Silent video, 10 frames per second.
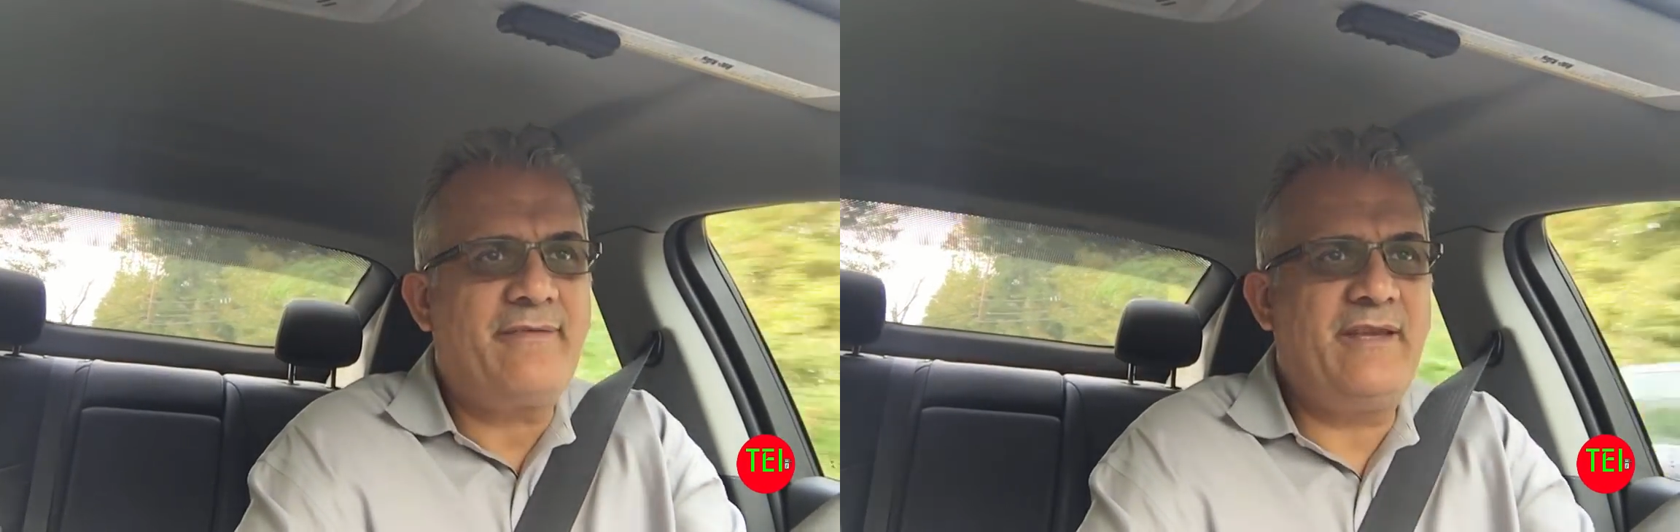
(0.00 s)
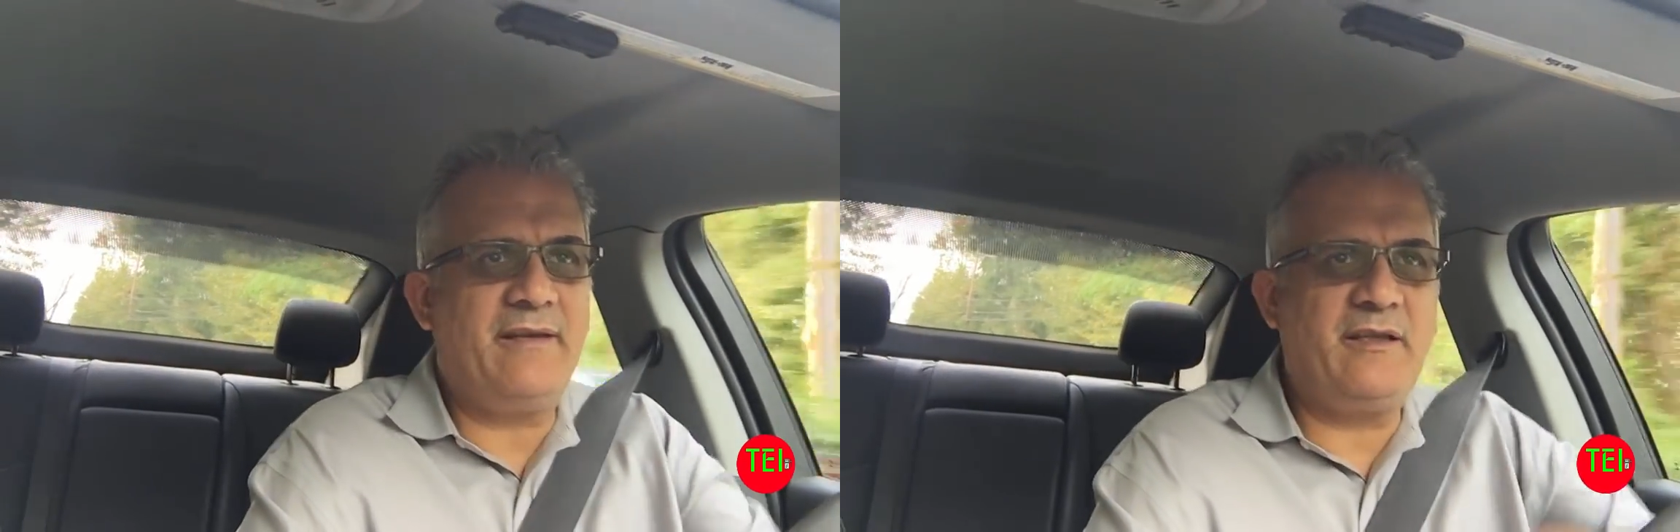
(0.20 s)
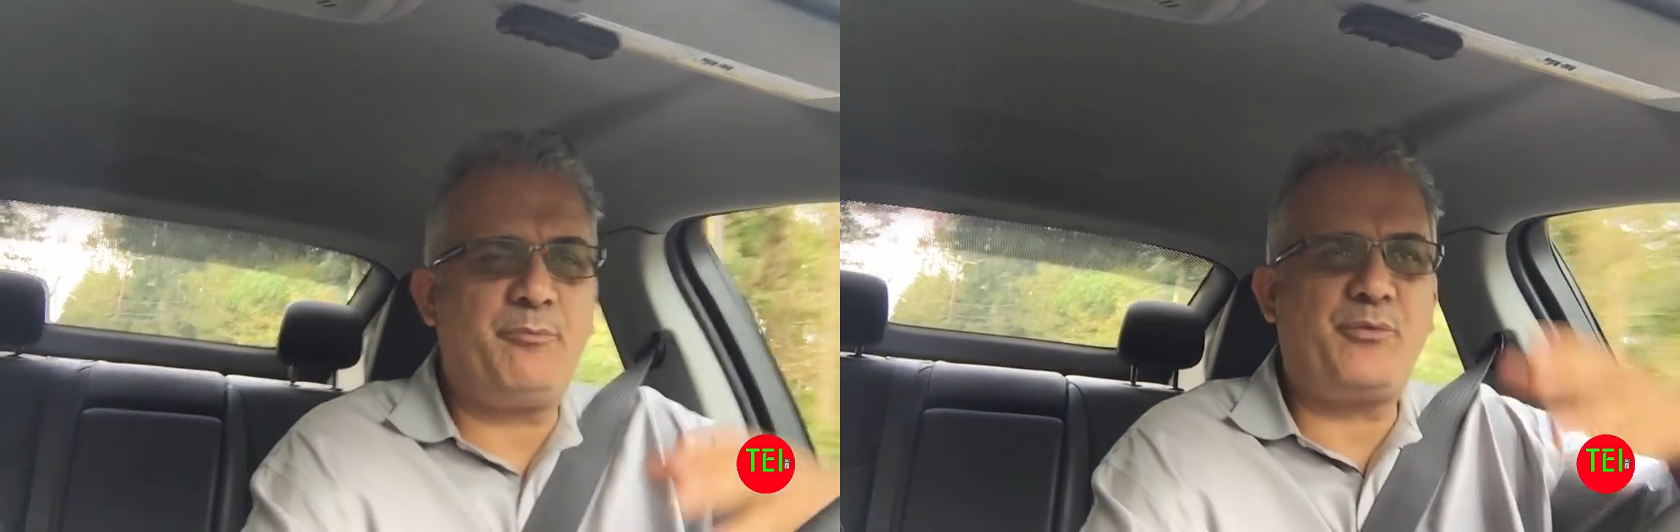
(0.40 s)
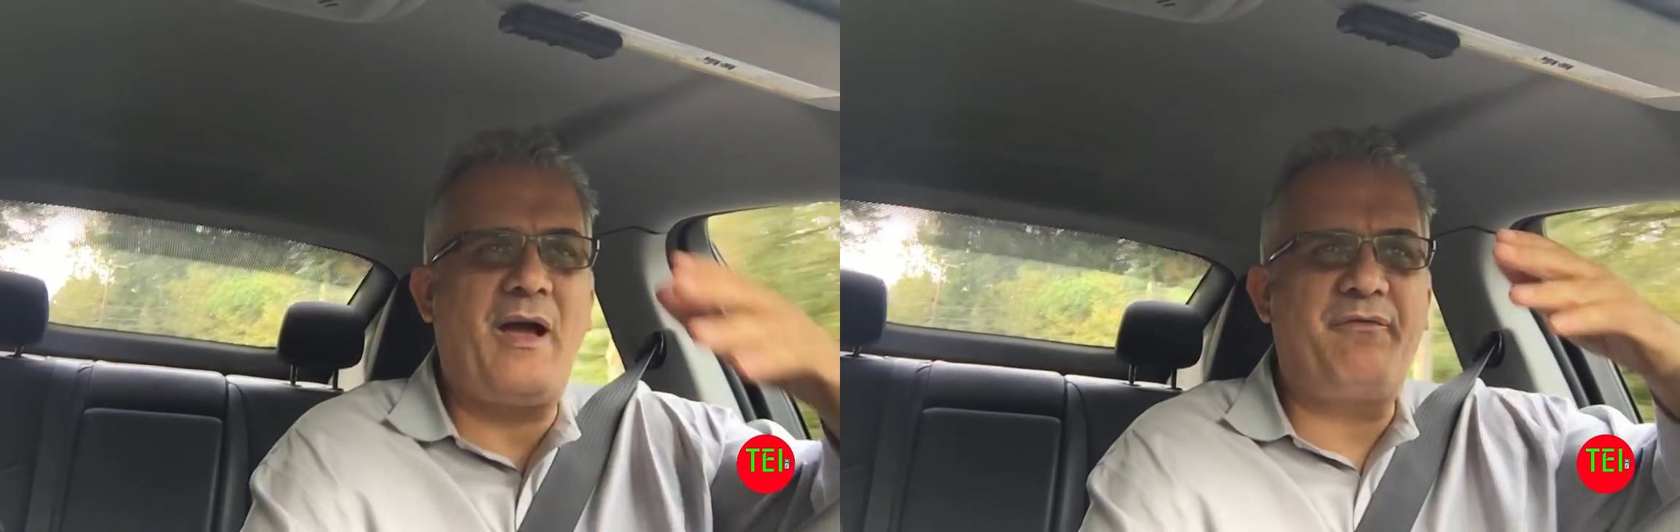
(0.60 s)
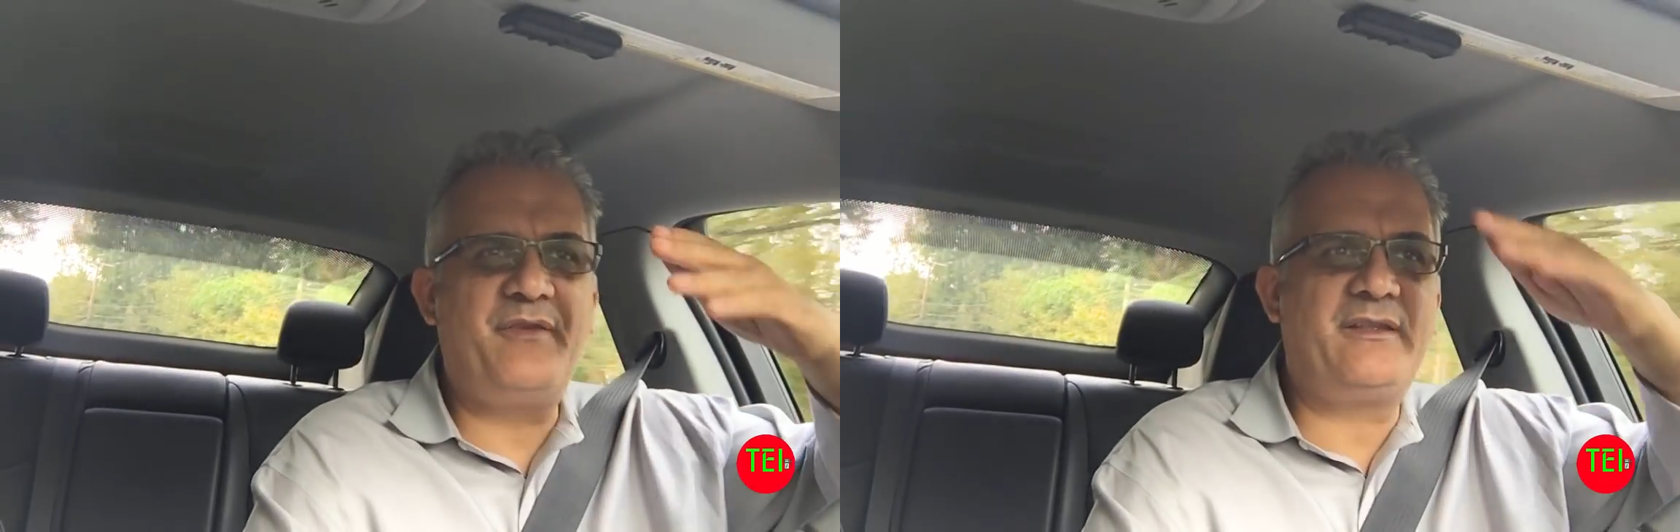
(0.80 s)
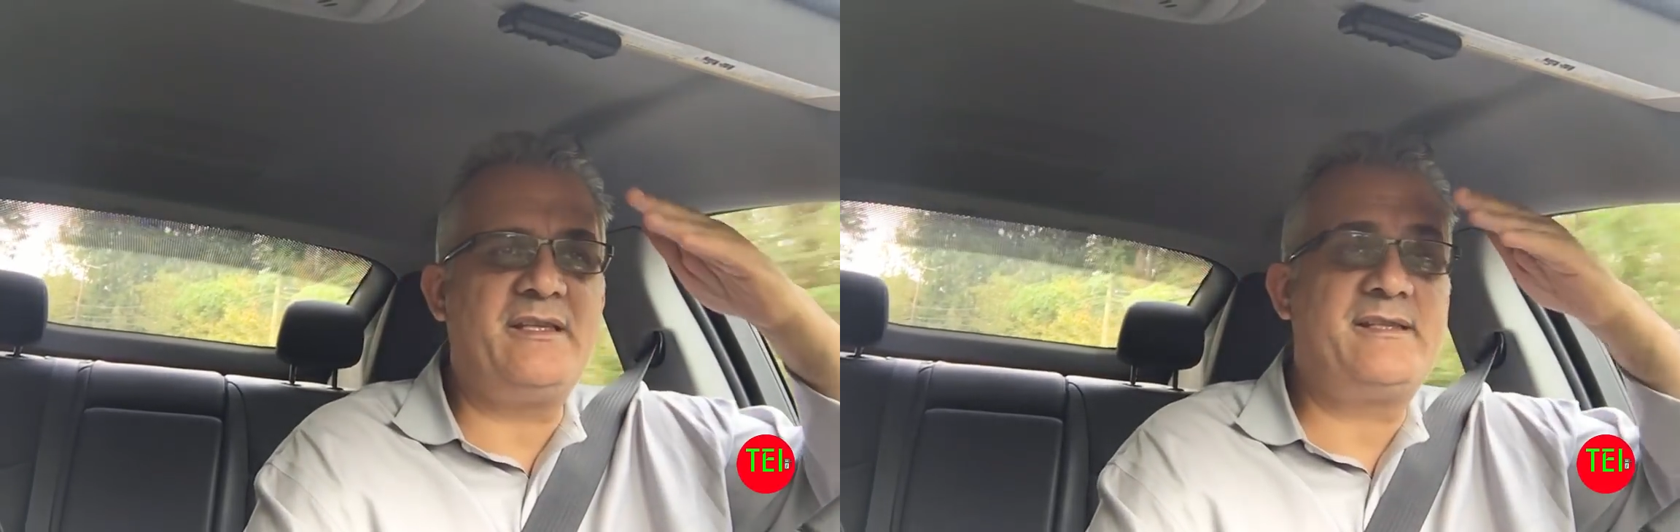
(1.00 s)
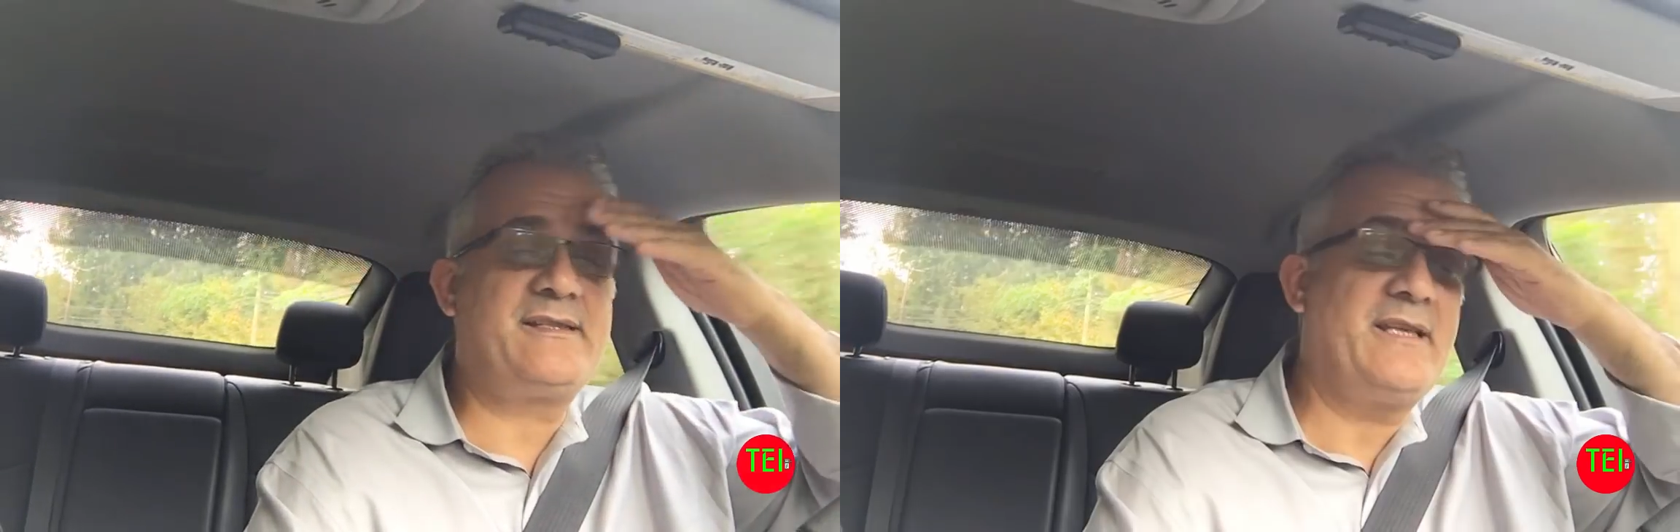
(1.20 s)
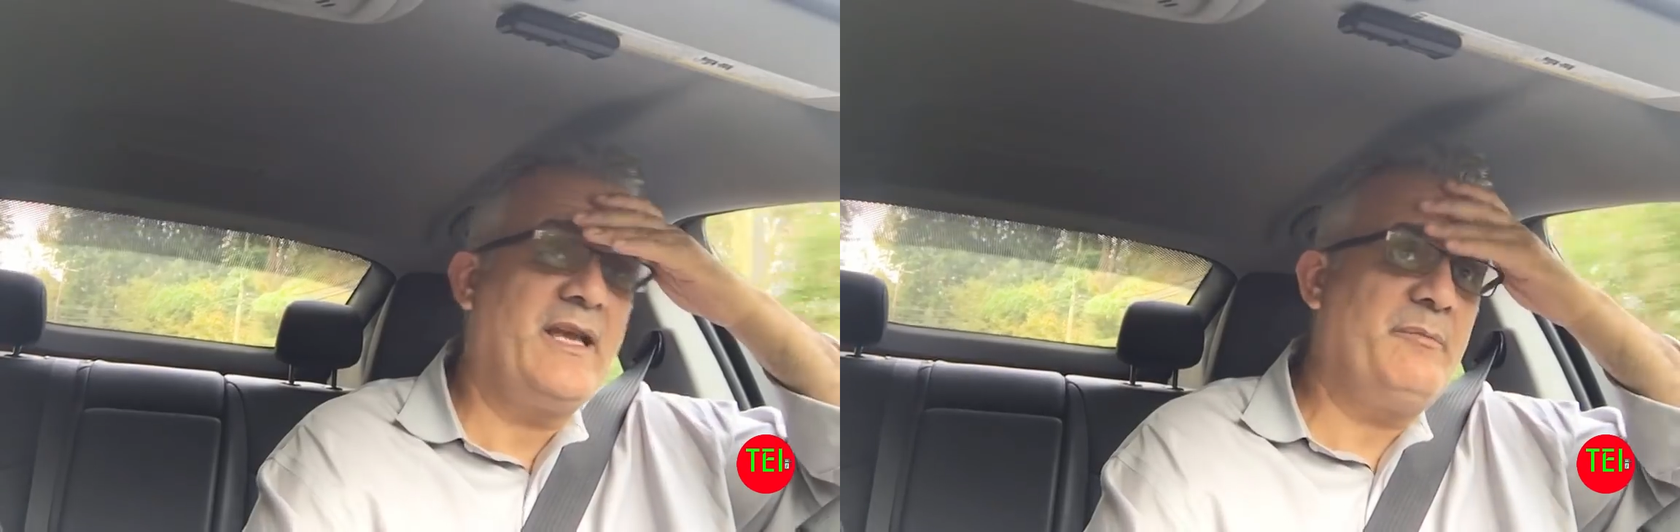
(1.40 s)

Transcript: the the profit is